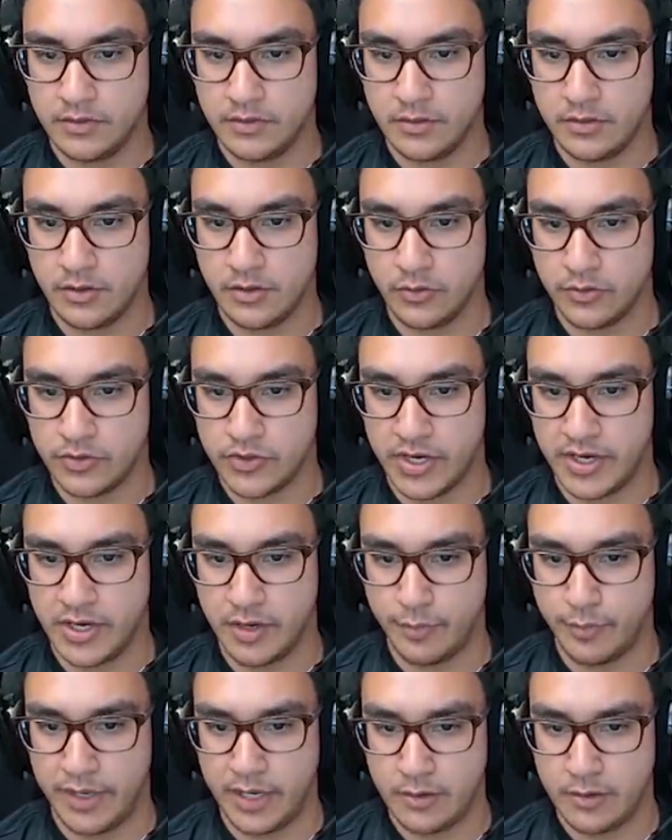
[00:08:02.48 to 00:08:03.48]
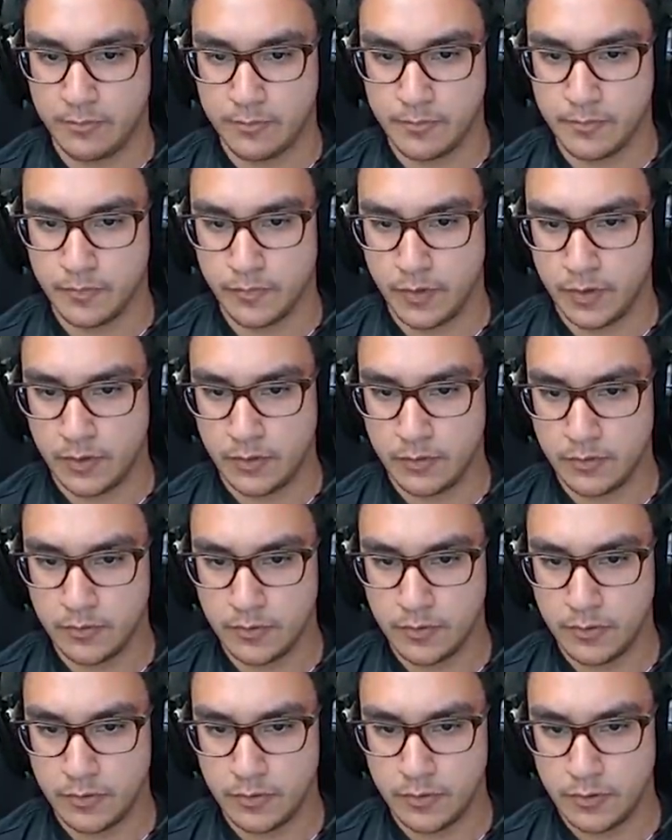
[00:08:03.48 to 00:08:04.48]
Have some terrible games
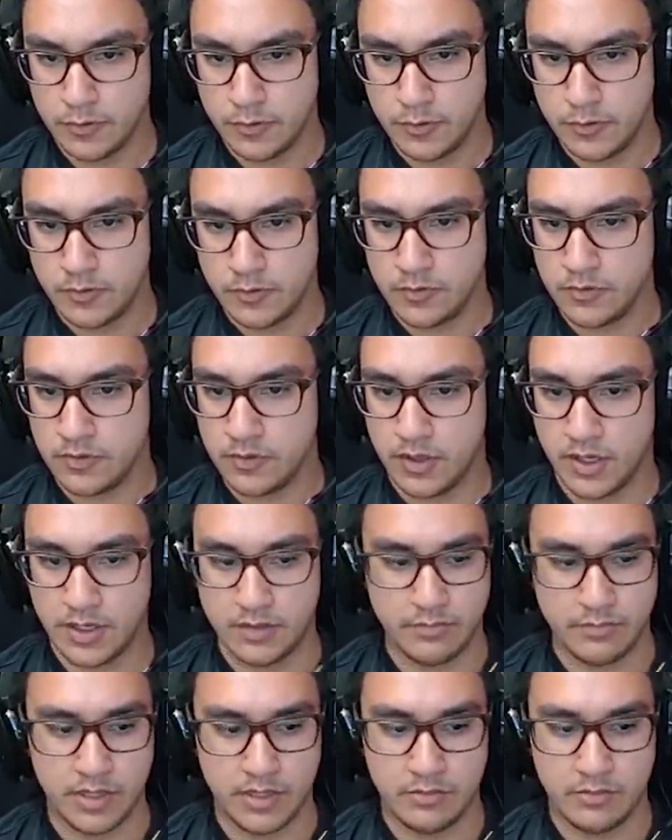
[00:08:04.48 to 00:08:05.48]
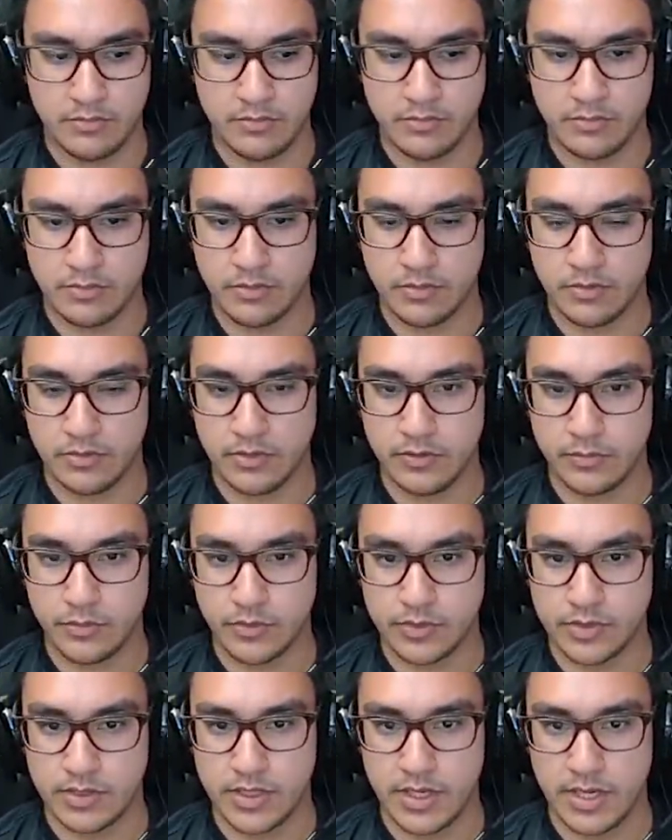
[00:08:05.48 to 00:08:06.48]
because adjusting them and thinking you're going to
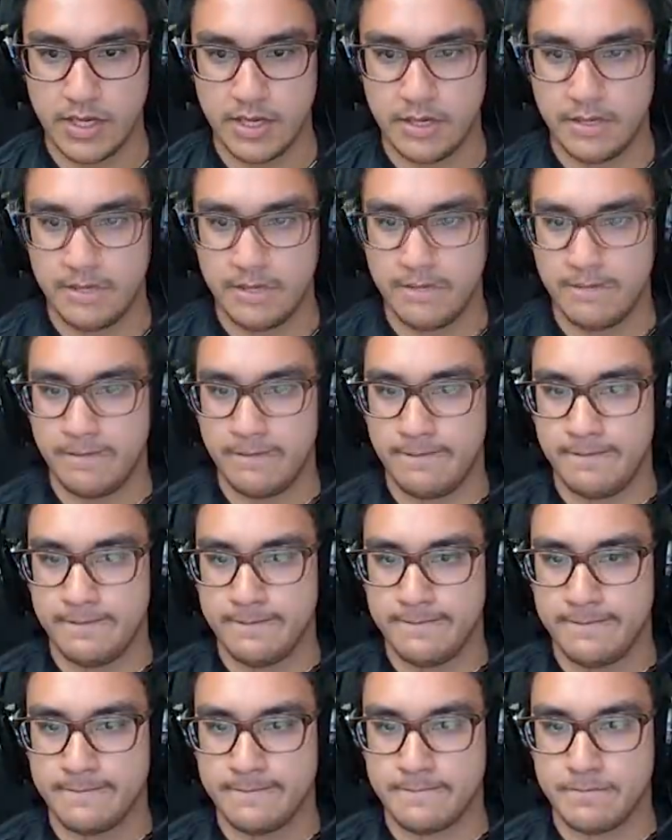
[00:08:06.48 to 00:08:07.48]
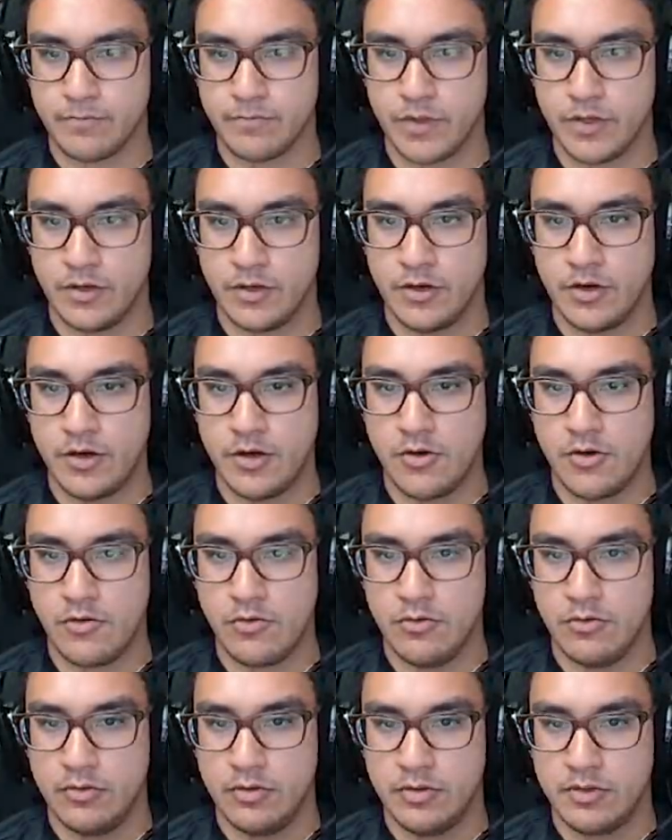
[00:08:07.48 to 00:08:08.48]
get better in seconds is not how it
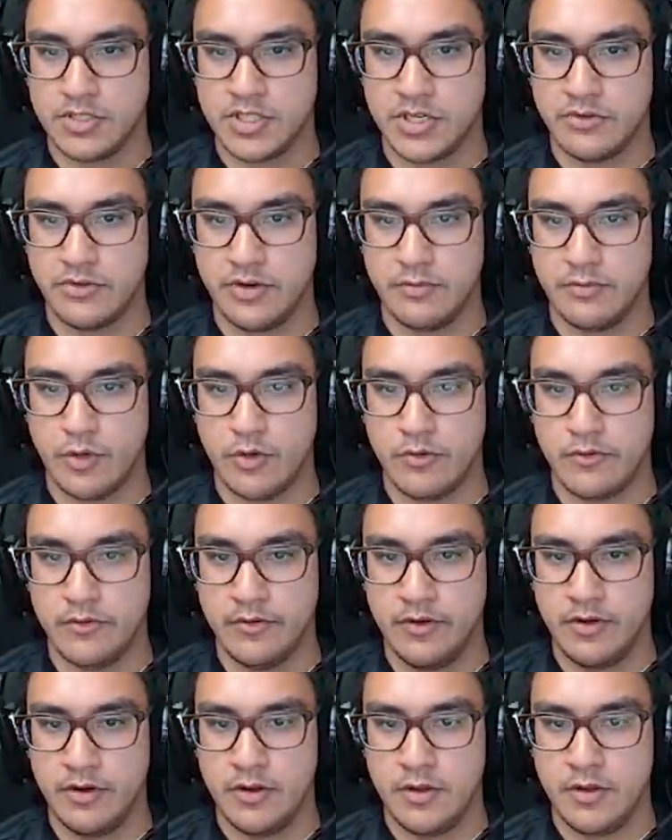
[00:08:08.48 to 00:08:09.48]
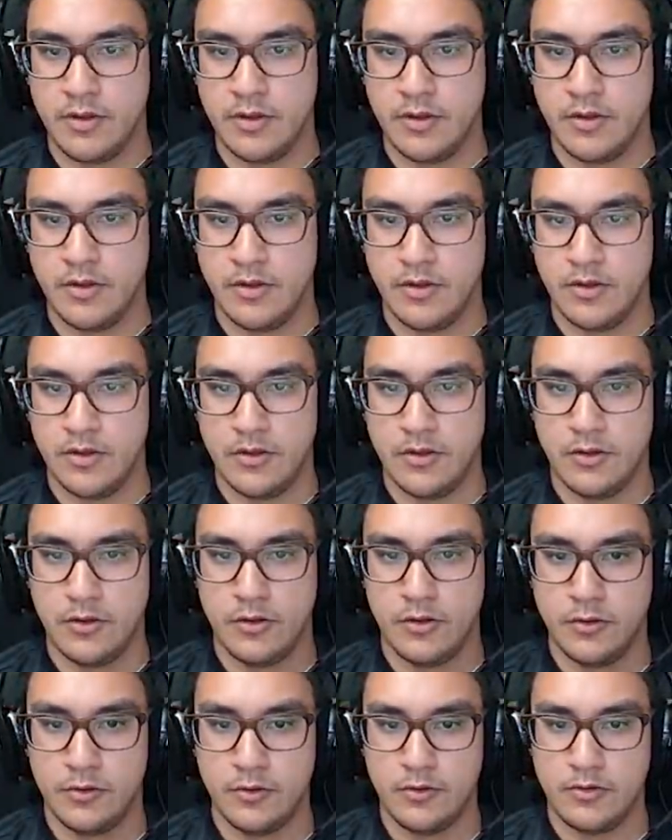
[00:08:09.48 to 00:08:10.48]
works. You got to play a lot of games
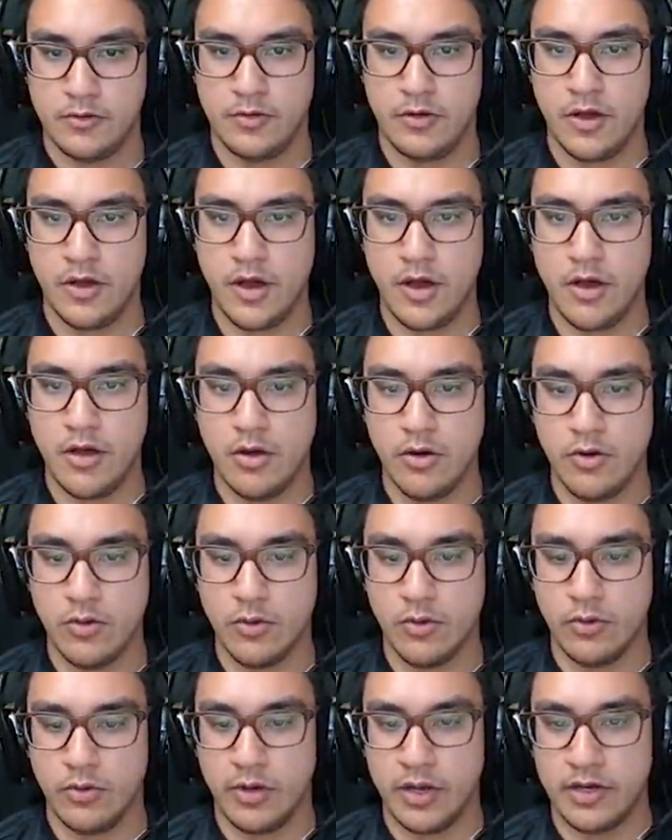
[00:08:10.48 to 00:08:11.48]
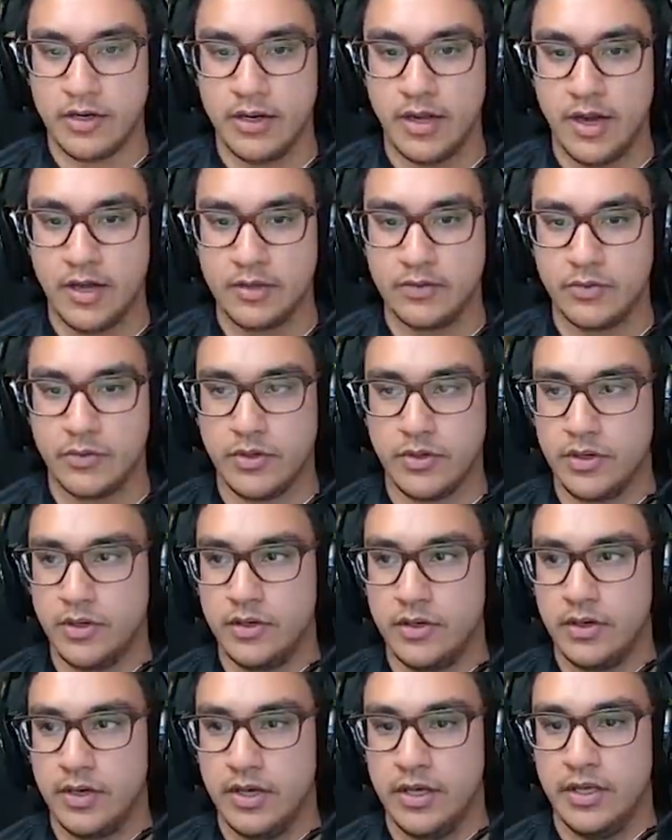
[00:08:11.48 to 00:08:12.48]
until you get used to your change. But
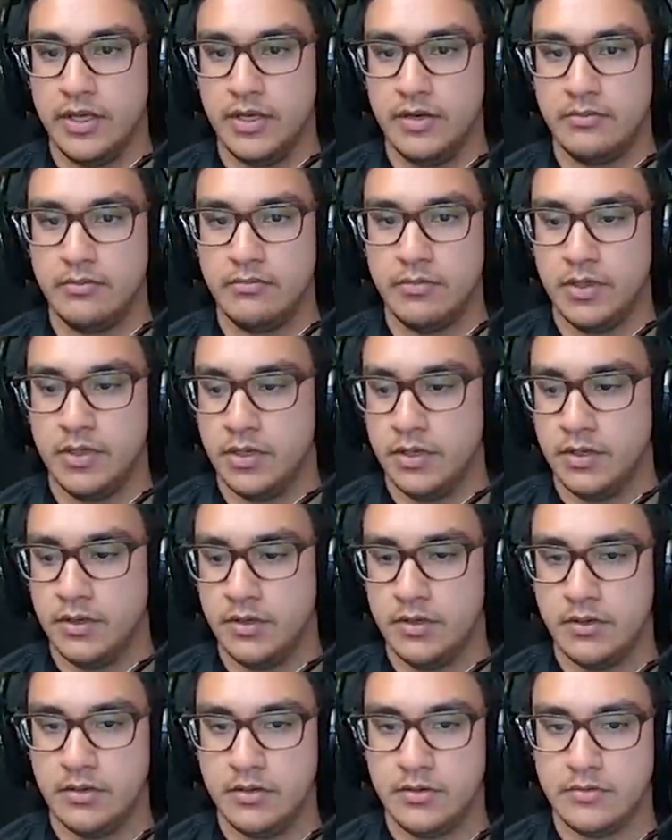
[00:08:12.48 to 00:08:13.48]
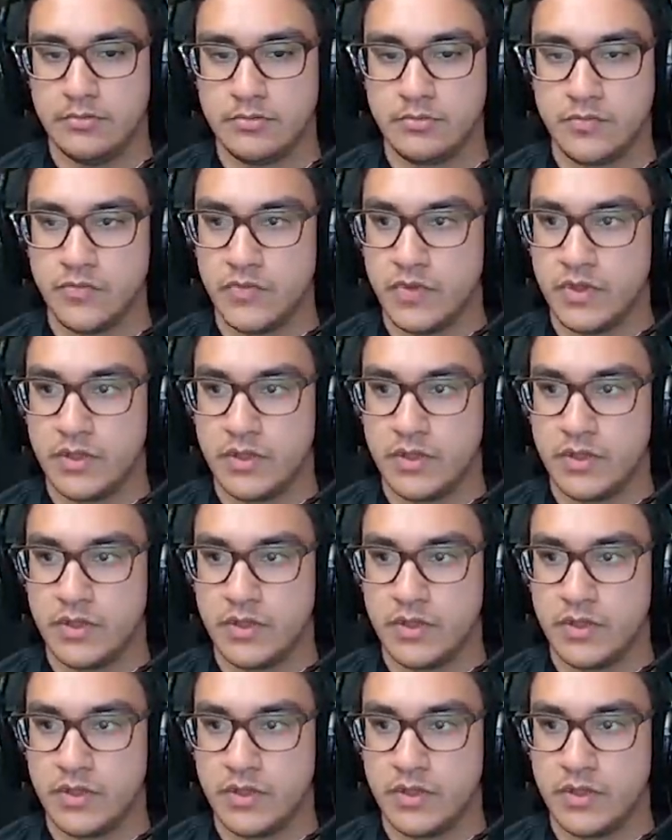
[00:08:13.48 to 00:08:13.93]
that's it for today's video, guys. I hope